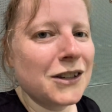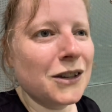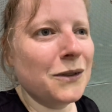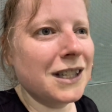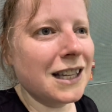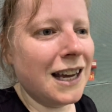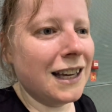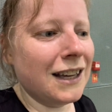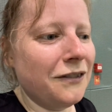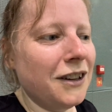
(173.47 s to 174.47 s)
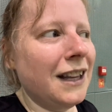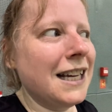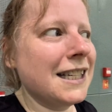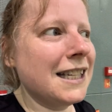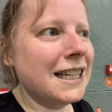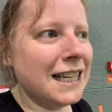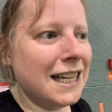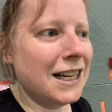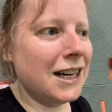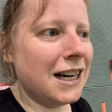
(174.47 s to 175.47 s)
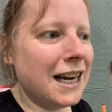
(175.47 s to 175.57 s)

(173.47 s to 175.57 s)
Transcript: So it's like, if you're like sitting here